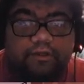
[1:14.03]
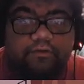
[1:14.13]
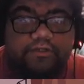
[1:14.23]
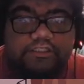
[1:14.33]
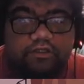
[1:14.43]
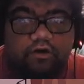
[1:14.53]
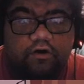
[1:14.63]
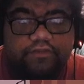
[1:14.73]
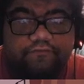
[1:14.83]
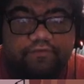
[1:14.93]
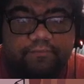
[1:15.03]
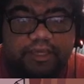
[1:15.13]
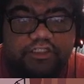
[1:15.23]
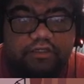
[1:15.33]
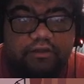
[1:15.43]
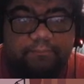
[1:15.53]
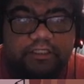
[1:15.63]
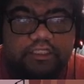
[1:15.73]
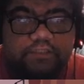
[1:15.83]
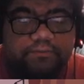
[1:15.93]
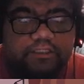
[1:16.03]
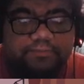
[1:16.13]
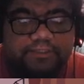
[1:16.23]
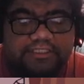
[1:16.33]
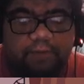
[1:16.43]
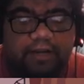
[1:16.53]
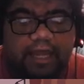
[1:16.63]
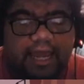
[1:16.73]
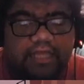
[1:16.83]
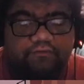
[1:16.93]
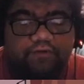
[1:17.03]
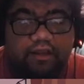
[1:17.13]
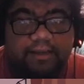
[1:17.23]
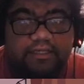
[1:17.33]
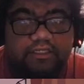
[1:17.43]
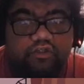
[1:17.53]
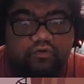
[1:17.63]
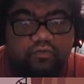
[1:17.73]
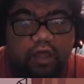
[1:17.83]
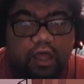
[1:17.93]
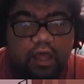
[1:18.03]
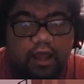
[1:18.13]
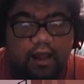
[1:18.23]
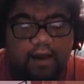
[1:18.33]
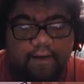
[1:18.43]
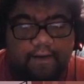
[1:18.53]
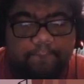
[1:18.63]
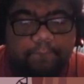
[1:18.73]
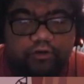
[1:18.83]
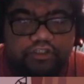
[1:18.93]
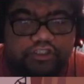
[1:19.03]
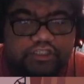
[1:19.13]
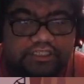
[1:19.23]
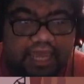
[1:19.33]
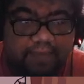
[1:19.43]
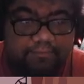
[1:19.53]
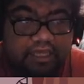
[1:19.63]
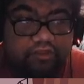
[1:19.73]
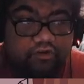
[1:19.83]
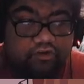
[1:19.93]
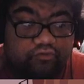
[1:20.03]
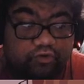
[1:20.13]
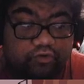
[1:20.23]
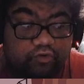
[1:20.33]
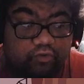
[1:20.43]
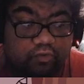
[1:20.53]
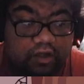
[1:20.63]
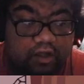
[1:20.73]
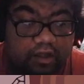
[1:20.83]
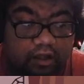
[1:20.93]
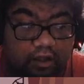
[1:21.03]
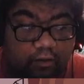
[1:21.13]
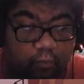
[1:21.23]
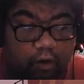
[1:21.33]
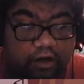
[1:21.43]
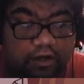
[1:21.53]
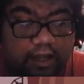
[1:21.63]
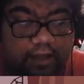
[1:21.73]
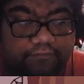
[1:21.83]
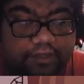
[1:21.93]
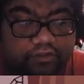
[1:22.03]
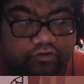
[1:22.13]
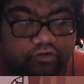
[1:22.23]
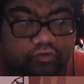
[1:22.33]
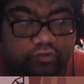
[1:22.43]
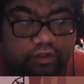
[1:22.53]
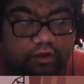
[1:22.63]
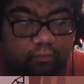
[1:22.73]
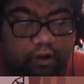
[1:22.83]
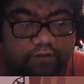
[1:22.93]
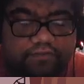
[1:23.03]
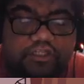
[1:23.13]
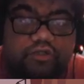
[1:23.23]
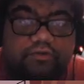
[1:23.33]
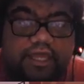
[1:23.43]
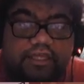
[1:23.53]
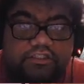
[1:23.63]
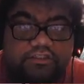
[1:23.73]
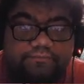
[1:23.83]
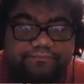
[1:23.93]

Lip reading: see all the information. Please, I would highly recommend to purchase this game either through one of the two links.